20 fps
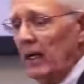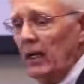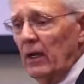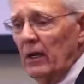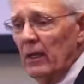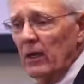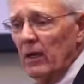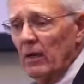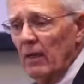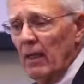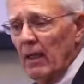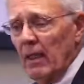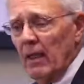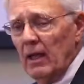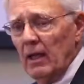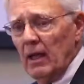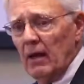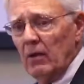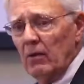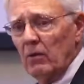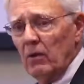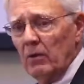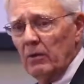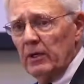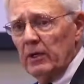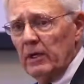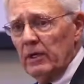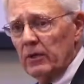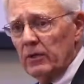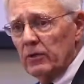here, a
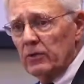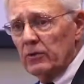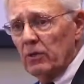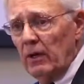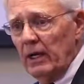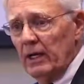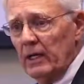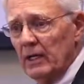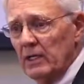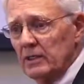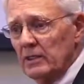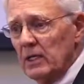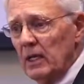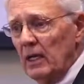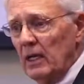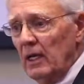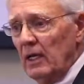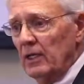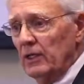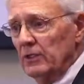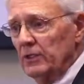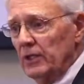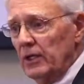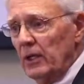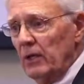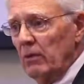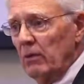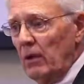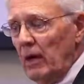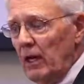woman in her 20s,
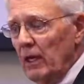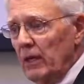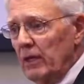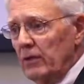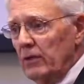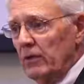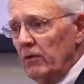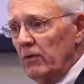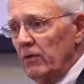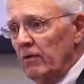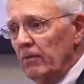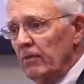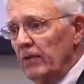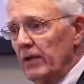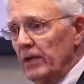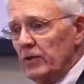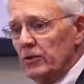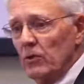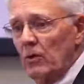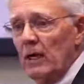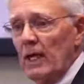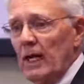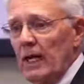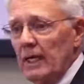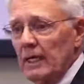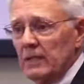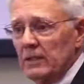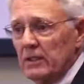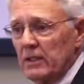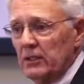she wanted to
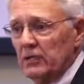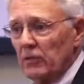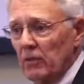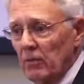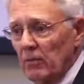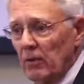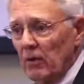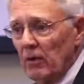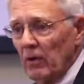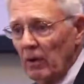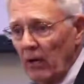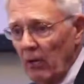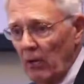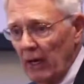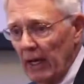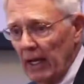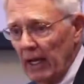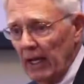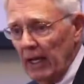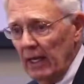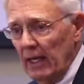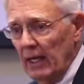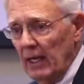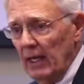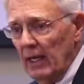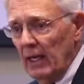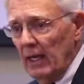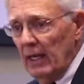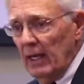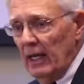visualize the tumor away,
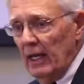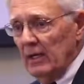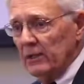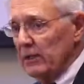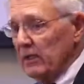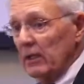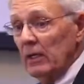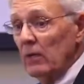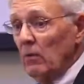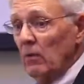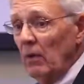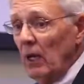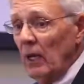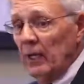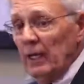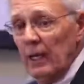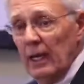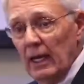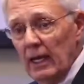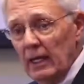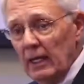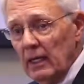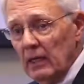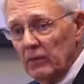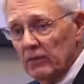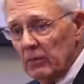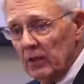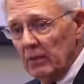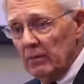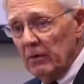and she didn't want any
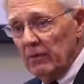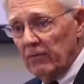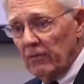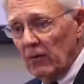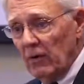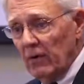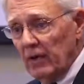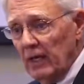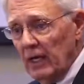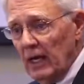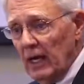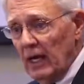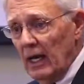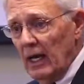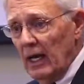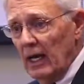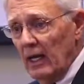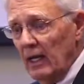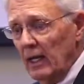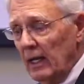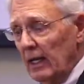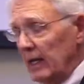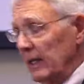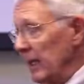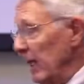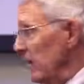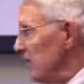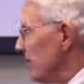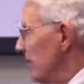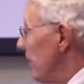treatment for the eye.
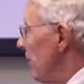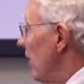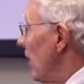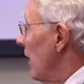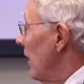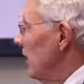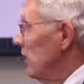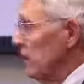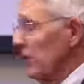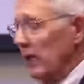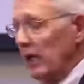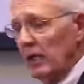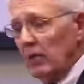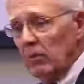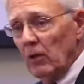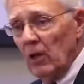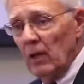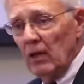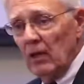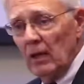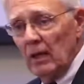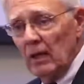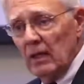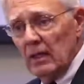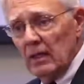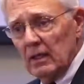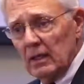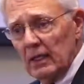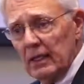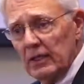And that's a very treatable
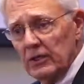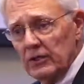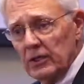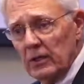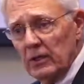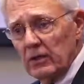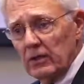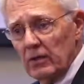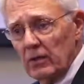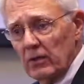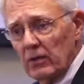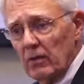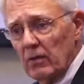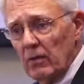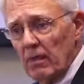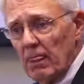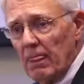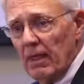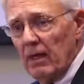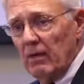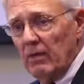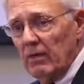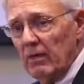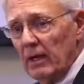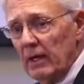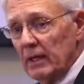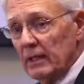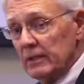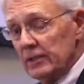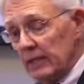lesion too.
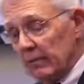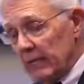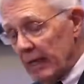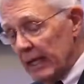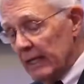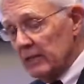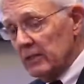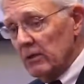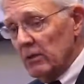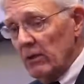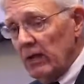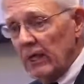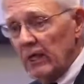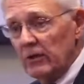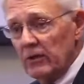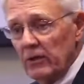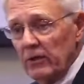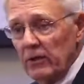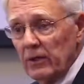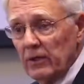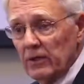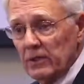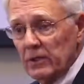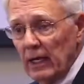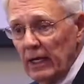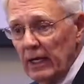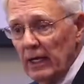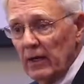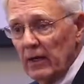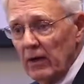And she passed away 2 years
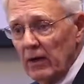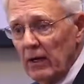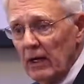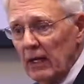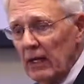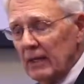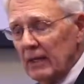later.